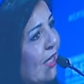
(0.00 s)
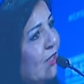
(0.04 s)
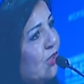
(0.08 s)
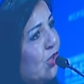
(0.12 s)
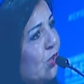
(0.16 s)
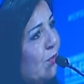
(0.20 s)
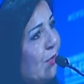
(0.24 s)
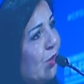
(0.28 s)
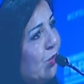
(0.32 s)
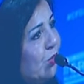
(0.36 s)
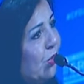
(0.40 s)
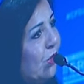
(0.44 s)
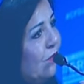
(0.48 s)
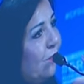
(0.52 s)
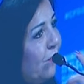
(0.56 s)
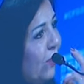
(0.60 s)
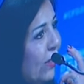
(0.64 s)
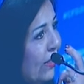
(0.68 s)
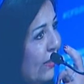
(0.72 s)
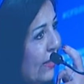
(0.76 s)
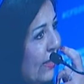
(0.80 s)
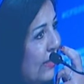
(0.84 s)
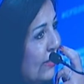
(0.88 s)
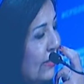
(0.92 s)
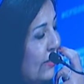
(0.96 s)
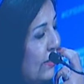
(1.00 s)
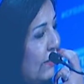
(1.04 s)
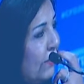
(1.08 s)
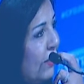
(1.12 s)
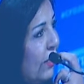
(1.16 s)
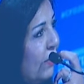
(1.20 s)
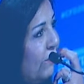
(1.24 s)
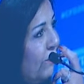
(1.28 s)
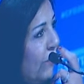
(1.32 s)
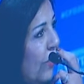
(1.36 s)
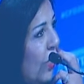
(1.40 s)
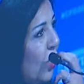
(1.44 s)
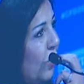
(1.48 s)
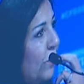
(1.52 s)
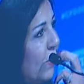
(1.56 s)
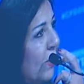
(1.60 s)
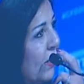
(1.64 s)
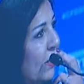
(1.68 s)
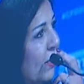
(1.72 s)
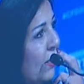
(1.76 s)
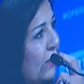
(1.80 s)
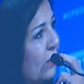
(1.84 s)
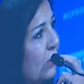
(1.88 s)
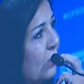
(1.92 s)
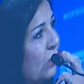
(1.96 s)
between finance, the environment, and
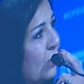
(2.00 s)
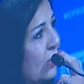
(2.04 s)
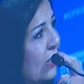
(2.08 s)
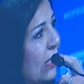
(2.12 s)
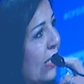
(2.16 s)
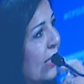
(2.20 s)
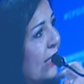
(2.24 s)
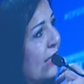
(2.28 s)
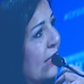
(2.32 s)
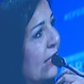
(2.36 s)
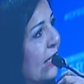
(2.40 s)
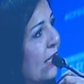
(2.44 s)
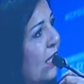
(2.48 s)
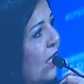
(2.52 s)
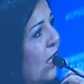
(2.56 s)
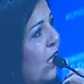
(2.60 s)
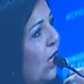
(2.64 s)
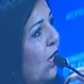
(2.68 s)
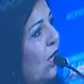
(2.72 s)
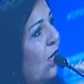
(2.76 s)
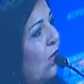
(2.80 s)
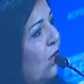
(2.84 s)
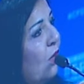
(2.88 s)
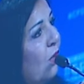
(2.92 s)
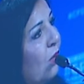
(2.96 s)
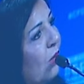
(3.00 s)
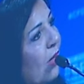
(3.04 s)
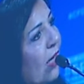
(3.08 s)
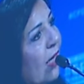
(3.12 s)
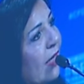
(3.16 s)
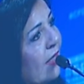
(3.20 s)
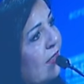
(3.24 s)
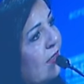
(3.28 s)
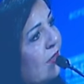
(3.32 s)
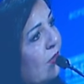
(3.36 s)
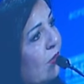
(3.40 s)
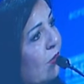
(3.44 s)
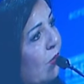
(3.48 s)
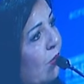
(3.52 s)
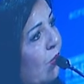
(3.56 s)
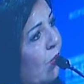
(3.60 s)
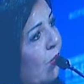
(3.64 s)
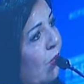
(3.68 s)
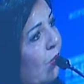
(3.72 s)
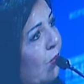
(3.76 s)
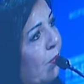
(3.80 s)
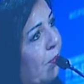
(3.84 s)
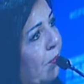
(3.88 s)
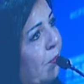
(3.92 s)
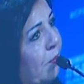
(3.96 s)
society, and
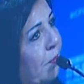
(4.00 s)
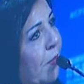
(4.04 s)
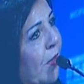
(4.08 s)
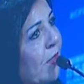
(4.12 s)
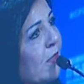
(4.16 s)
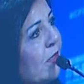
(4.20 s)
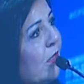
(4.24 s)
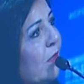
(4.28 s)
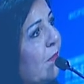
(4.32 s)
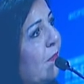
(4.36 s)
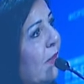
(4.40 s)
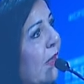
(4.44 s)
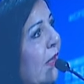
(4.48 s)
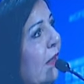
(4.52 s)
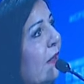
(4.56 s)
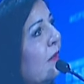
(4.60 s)
possibly